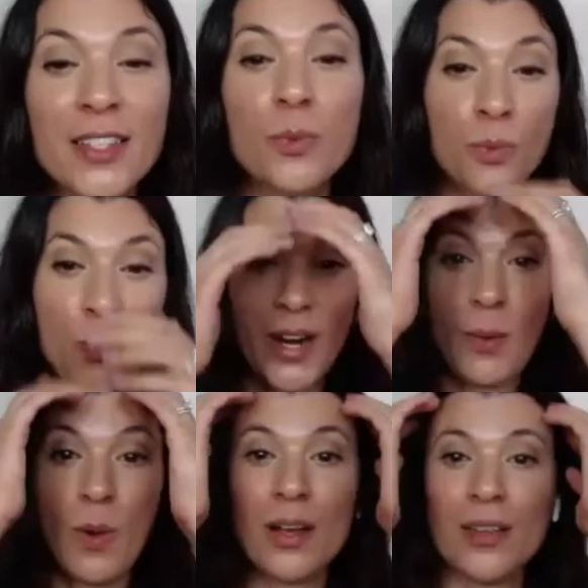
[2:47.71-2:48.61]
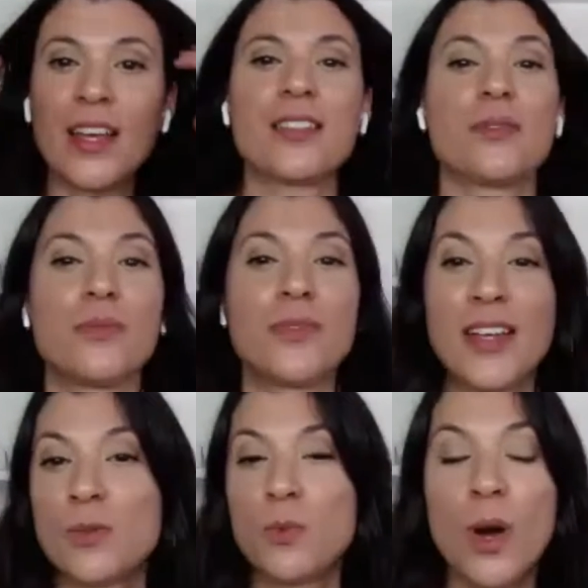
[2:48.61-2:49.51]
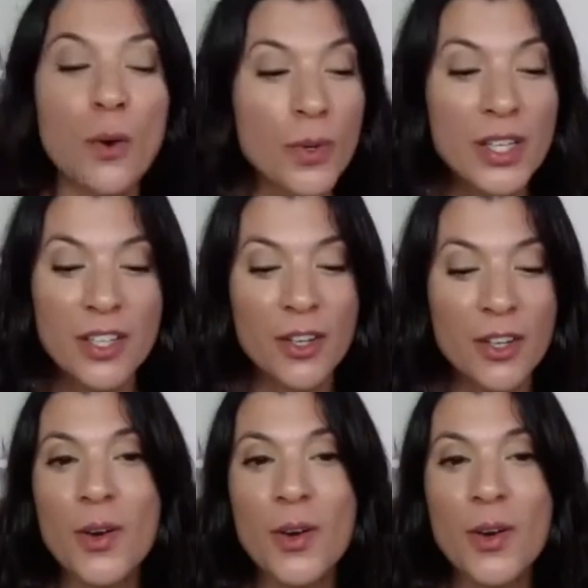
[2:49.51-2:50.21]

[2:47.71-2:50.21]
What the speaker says: what I want. That's what we do,